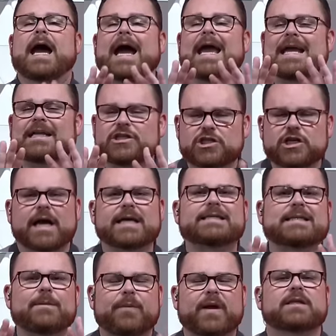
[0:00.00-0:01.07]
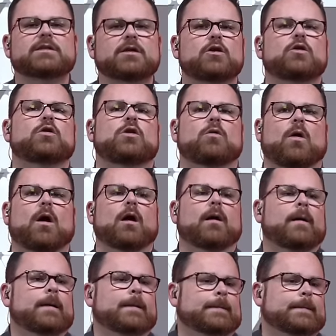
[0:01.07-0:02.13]
It just depends on who you are.
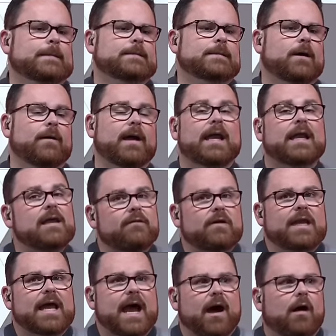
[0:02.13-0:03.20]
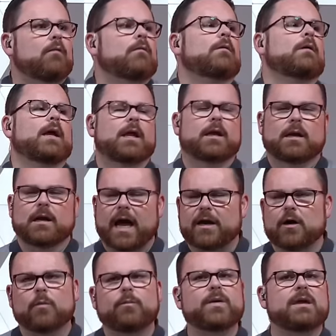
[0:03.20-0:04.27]
So, and even now, and I
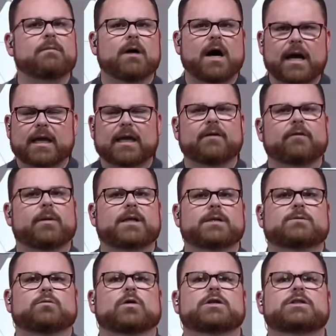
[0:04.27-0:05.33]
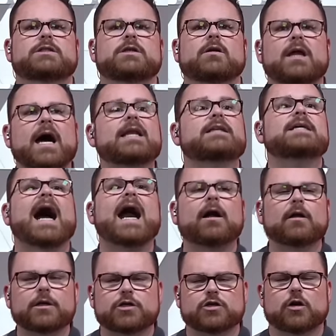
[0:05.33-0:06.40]
know BMOC and everybody's, we're still not
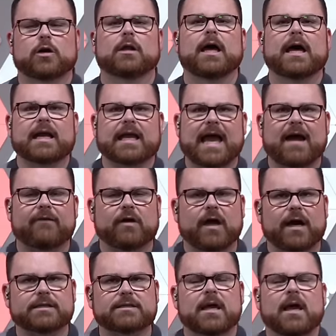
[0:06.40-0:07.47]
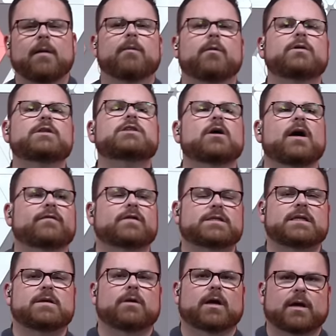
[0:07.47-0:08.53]
entirely sure, a lot of caveats, but we still have to
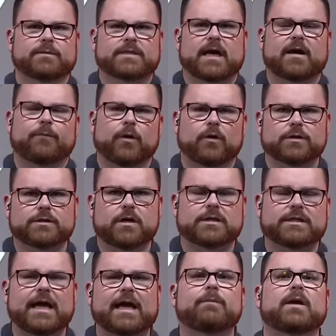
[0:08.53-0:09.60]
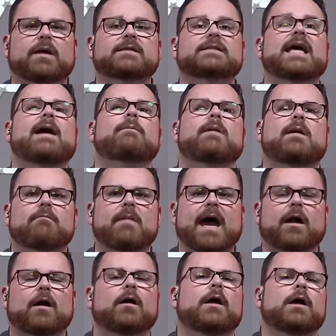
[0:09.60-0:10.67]
see what comes out of Pulsar Tech because that may
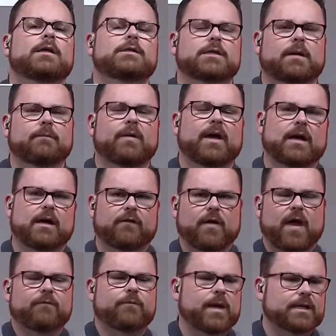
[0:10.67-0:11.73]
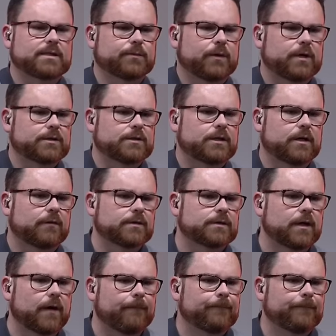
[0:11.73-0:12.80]
matter to competitive FPS players too. So.